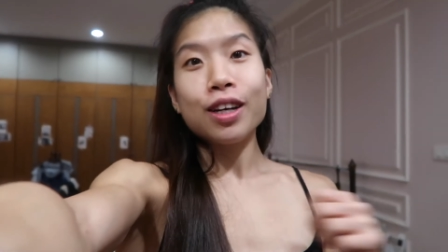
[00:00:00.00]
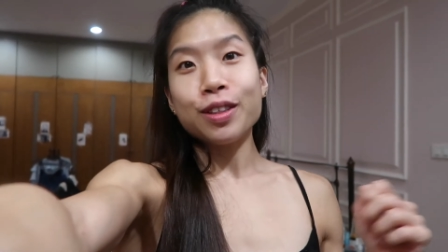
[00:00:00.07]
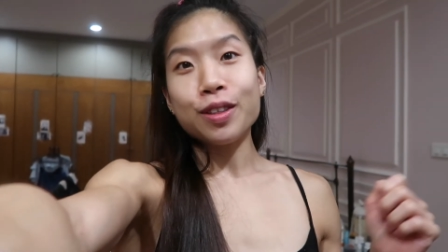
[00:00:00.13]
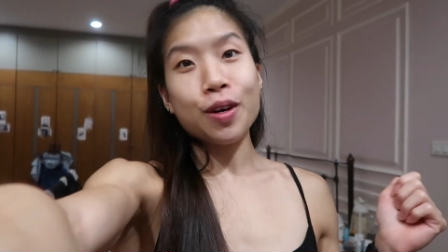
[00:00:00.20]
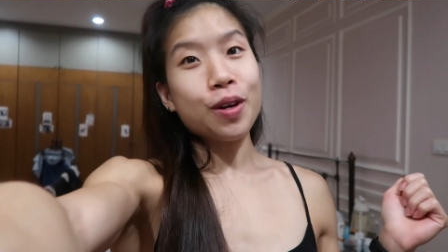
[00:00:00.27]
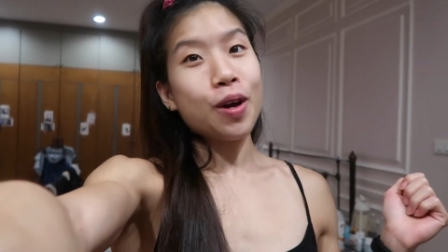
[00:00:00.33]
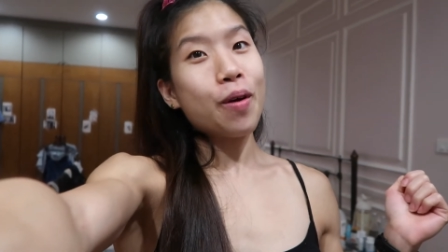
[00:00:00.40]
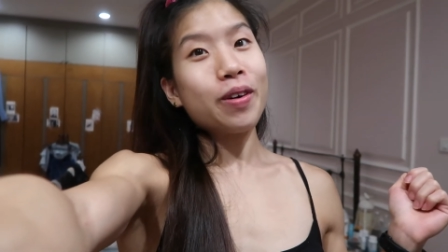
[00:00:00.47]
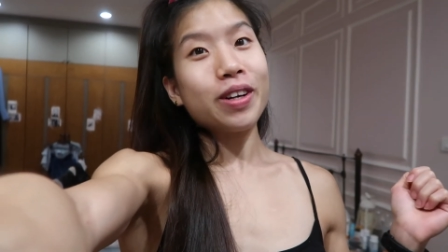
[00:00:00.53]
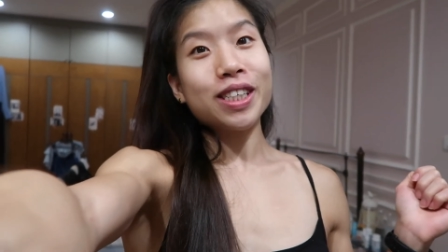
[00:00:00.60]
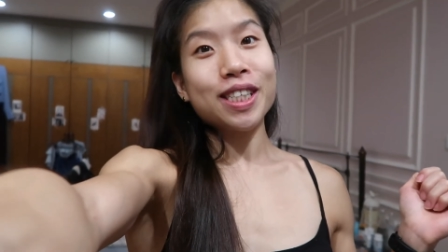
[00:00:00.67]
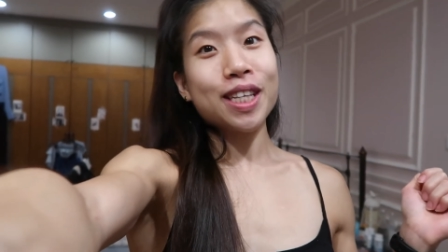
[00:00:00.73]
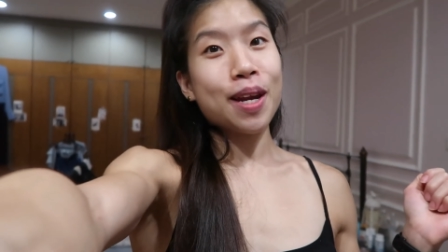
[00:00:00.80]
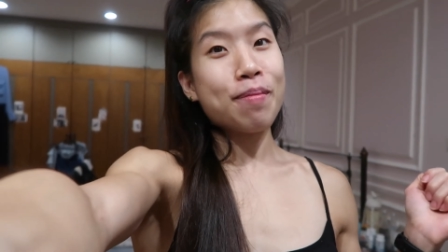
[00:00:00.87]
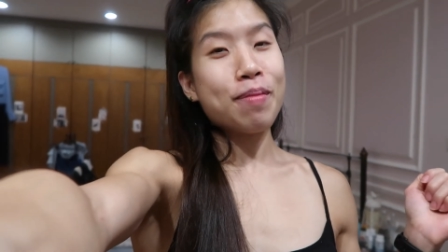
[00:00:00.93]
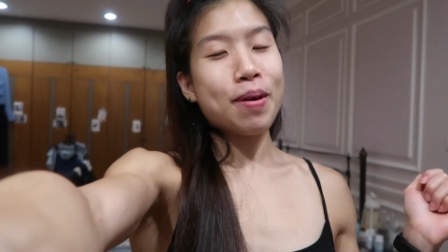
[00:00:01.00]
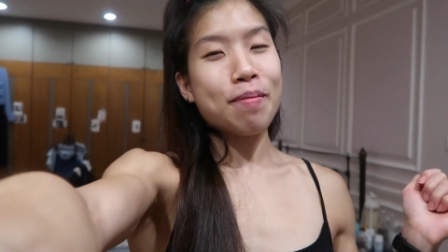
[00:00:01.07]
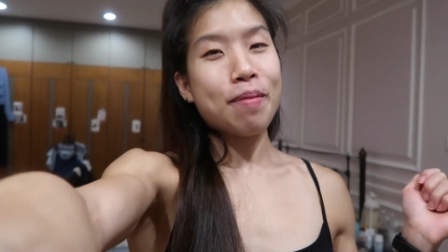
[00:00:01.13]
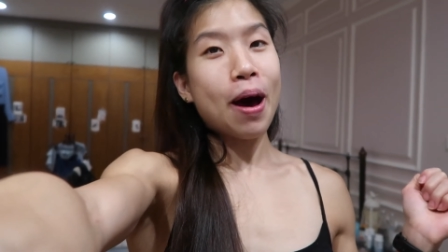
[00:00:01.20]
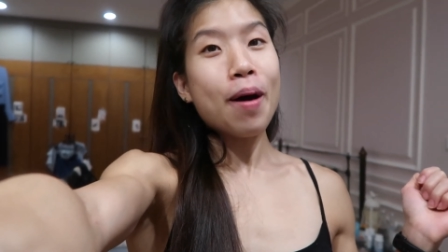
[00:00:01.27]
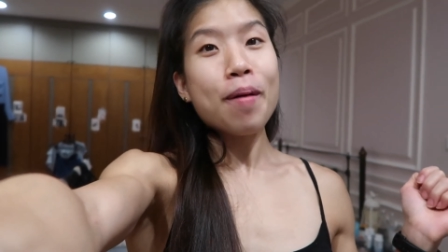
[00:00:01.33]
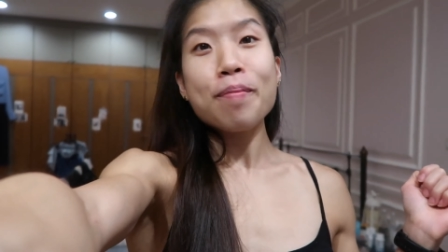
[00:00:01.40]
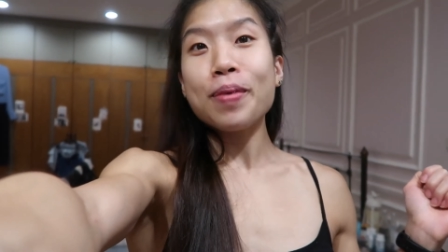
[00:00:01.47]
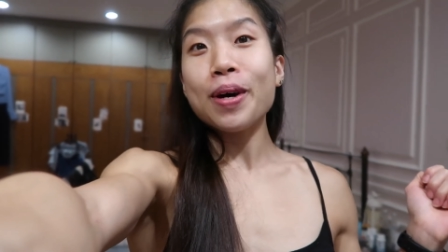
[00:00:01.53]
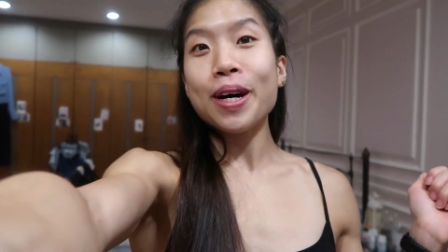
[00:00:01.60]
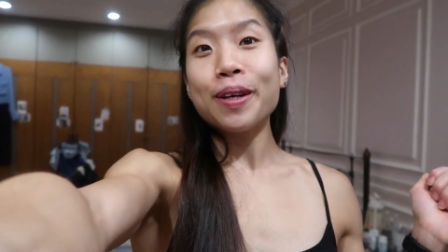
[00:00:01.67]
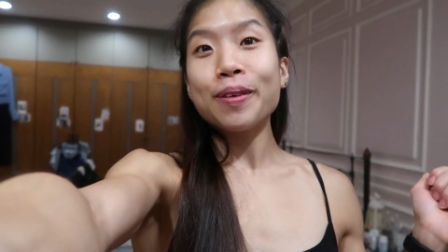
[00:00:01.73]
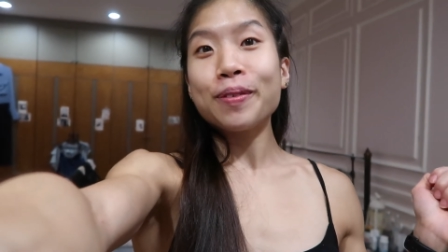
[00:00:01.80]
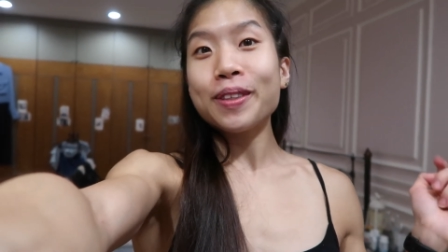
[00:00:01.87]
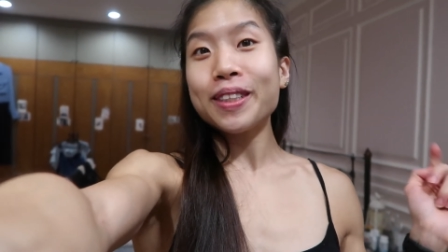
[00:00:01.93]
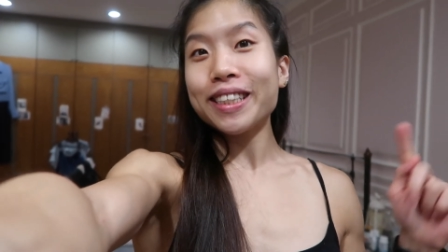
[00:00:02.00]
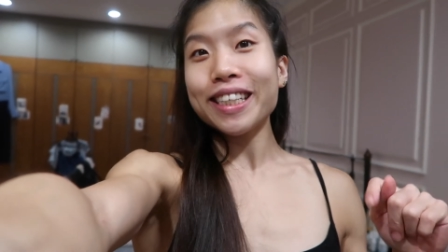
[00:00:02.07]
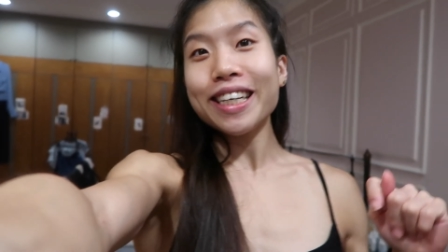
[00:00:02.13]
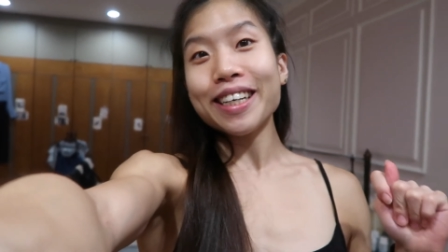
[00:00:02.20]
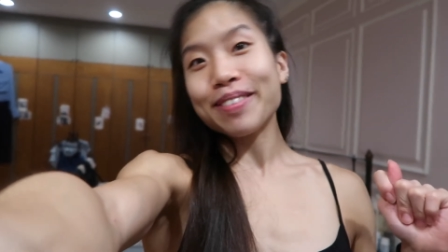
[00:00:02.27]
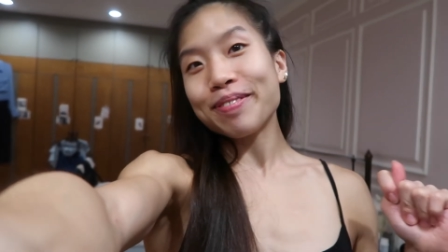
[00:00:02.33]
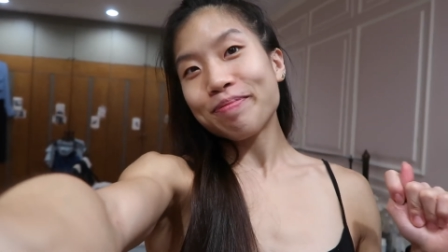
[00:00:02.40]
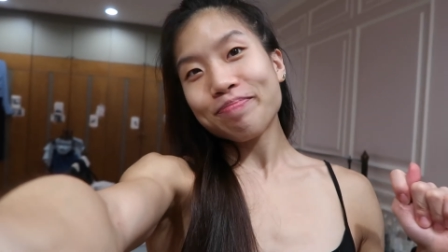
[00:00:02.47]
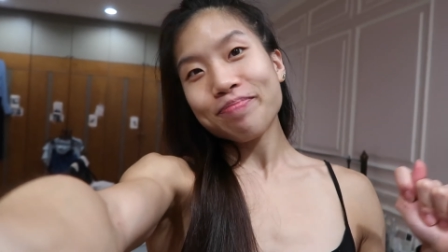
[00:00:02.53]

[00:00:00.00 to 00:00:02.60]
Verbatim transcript: Don't know what it's gonna be about, but we'll see.